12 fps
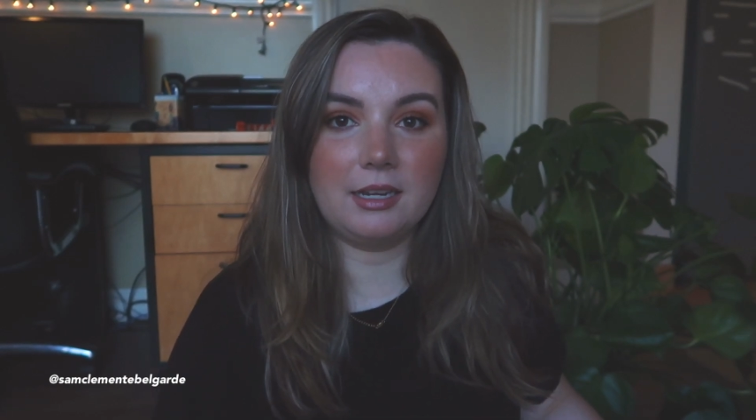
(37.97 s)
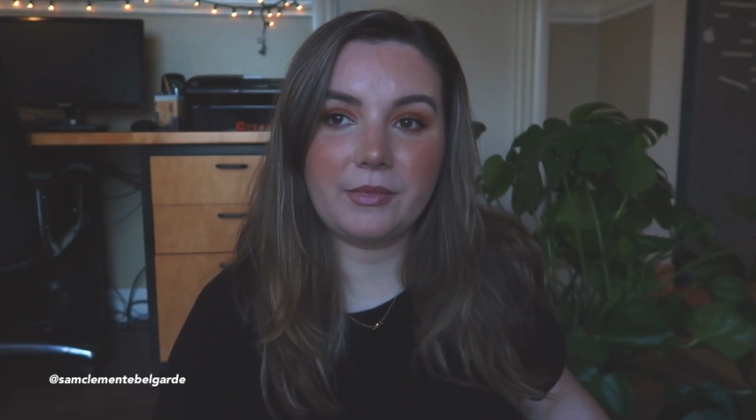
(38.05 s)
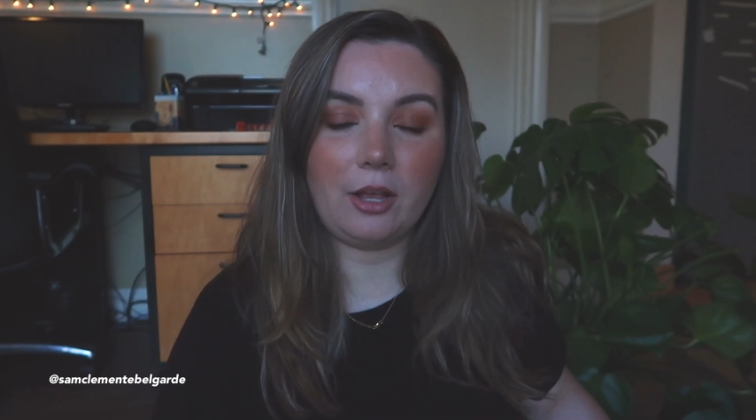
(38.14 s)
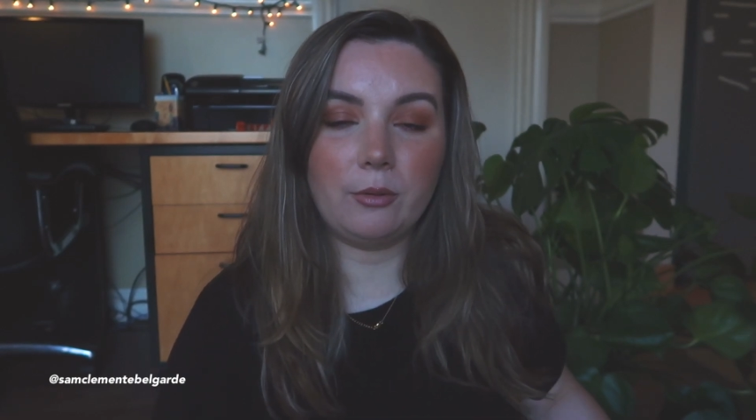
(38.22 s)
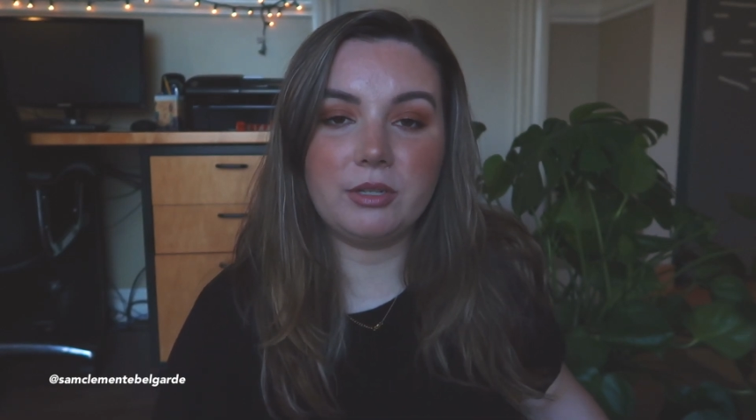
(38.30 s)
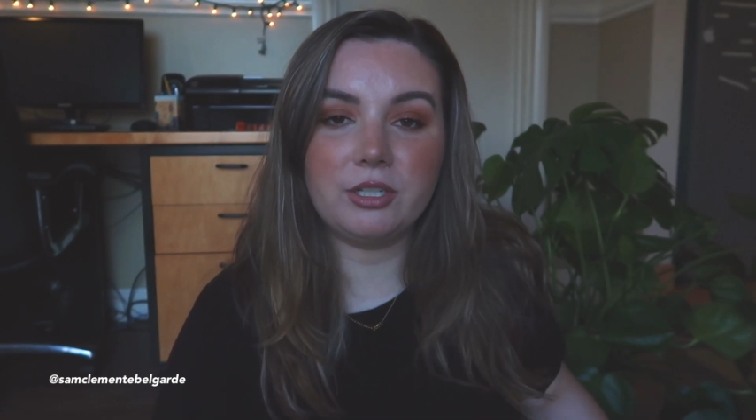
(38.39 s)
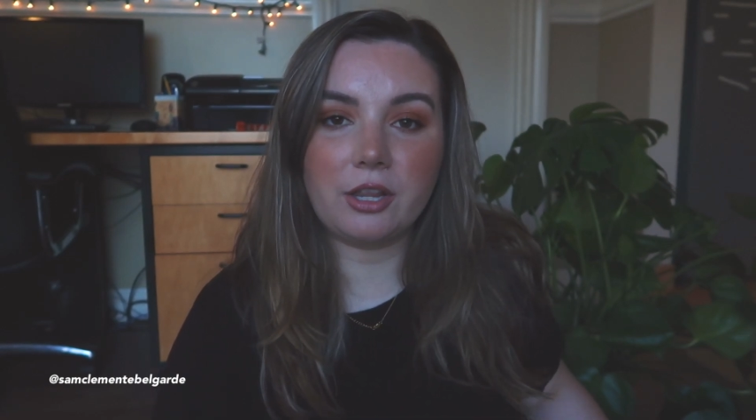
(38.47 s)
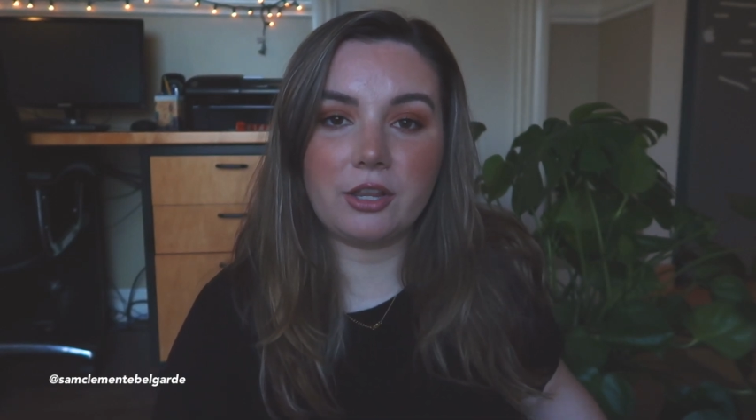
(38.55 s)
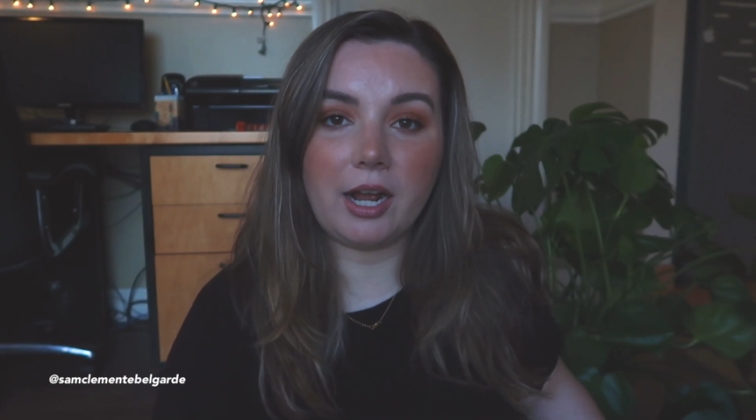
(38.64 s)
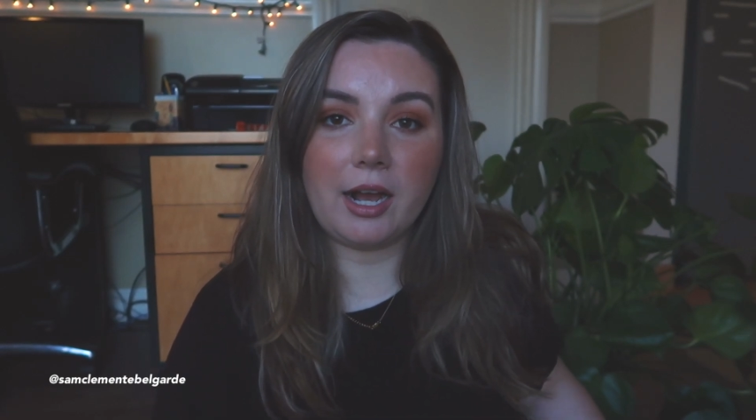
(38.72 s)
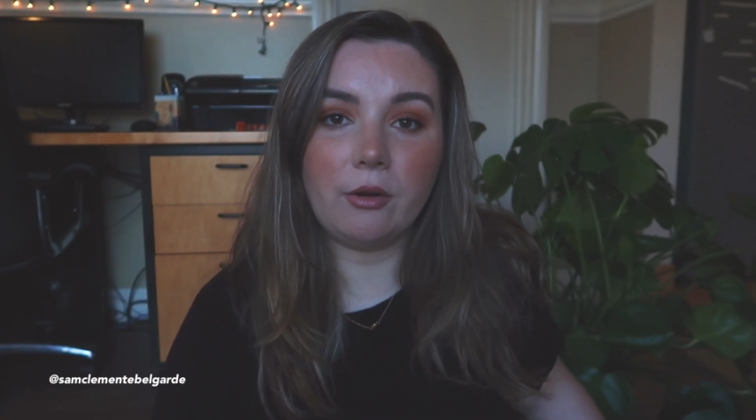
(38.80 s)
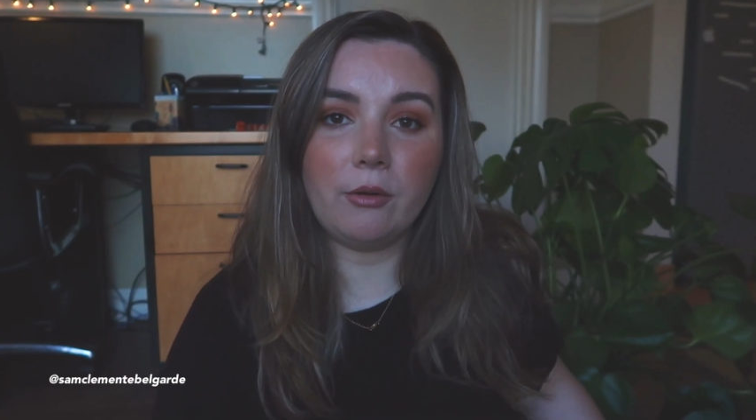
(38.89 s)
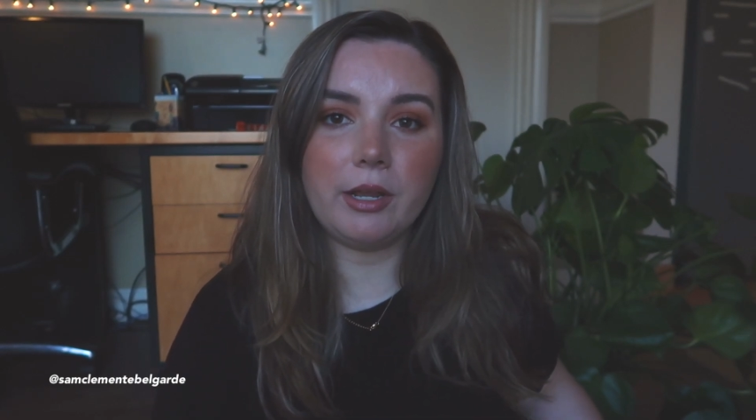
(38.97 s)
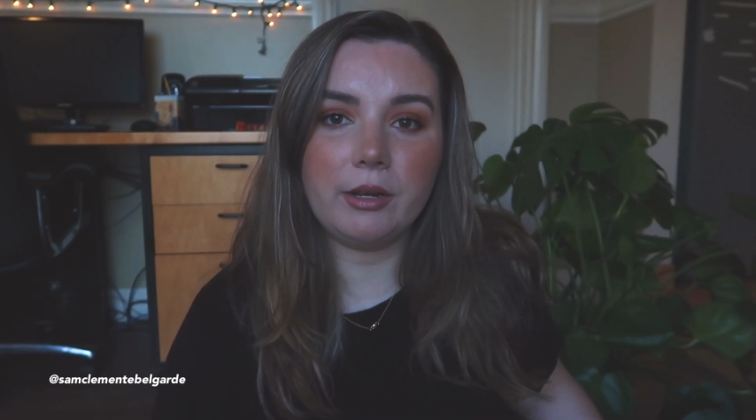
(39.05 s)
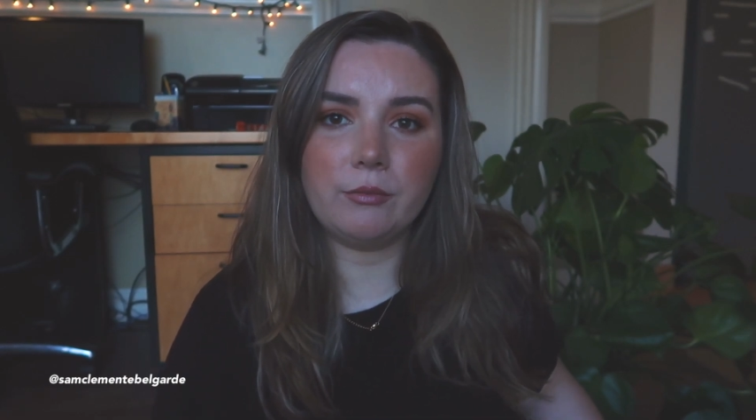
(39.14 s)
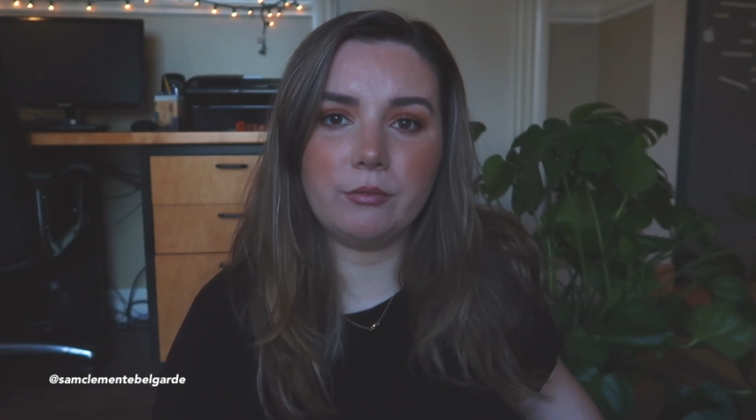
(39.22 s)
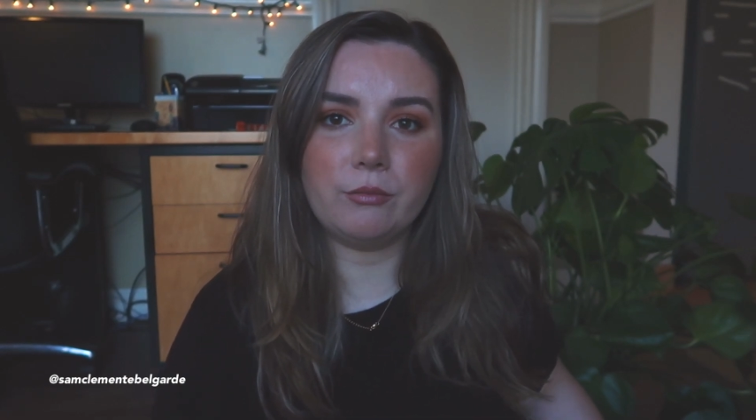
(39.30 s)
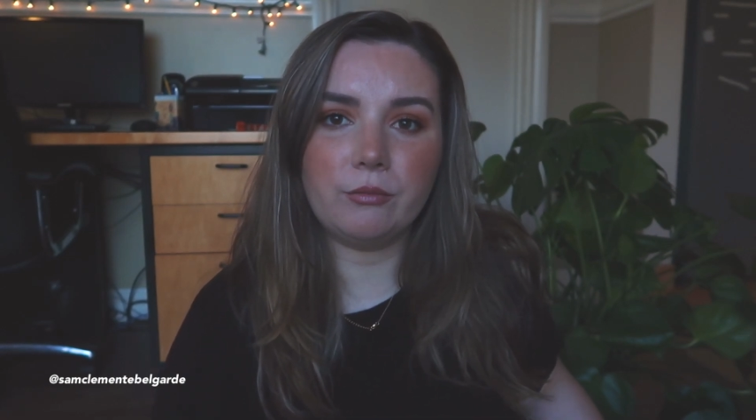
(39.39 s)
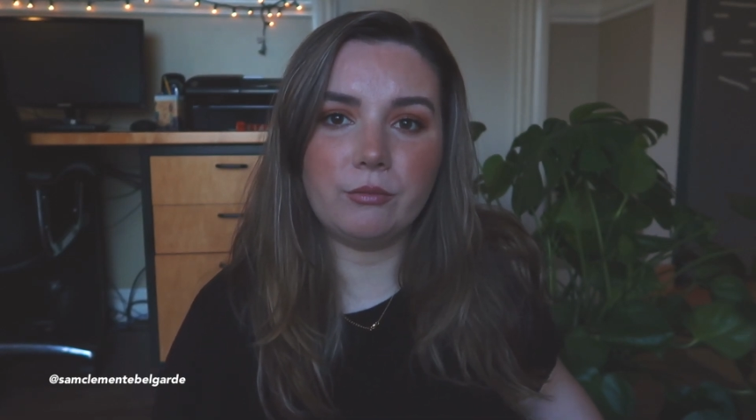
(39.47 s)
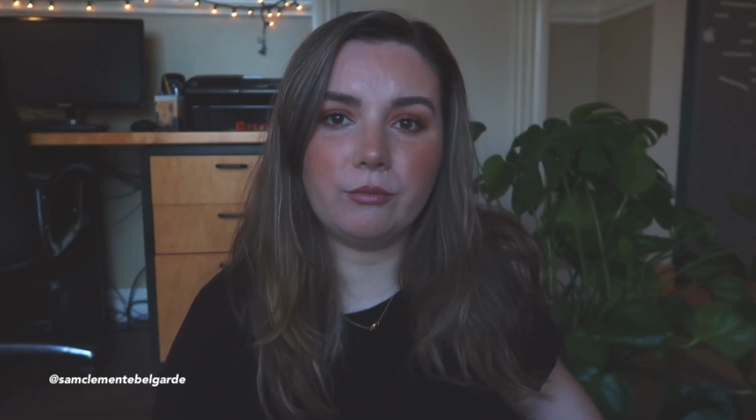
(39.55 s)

help each other out and